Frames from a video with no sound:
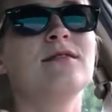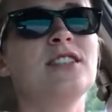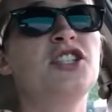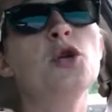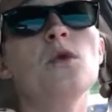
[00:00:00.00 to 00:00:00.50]

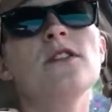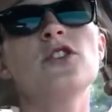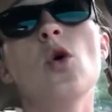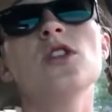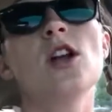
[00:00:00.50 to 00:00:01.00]
She would have
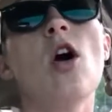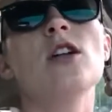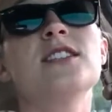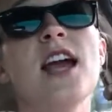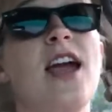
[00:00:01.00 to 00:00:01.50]
told it all
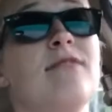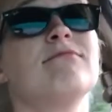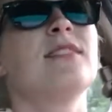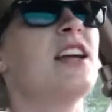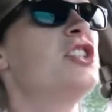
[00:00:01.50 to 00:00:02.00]
day.
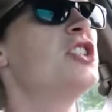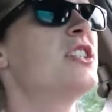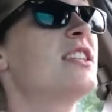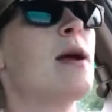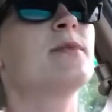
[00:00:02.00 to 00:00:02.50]
Like, she
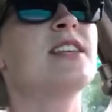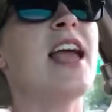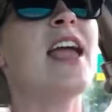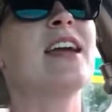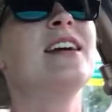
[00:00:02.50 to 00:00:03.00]
just kept
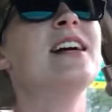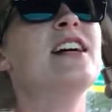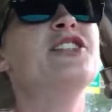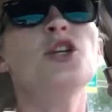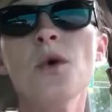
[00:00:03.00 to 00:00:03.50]
saying,
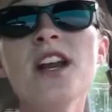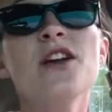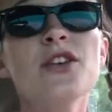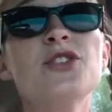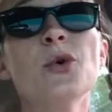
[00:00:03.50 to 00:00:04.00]
"Do you want to
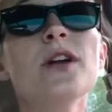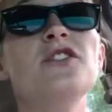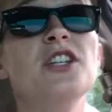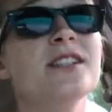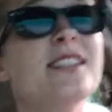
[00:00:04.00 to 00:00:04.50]
hear the story of
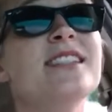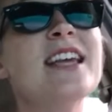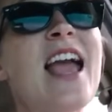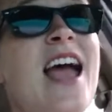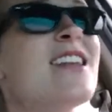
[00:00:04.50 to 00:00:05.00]
Jesus
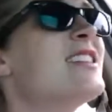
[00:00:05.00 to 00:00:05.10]
again?"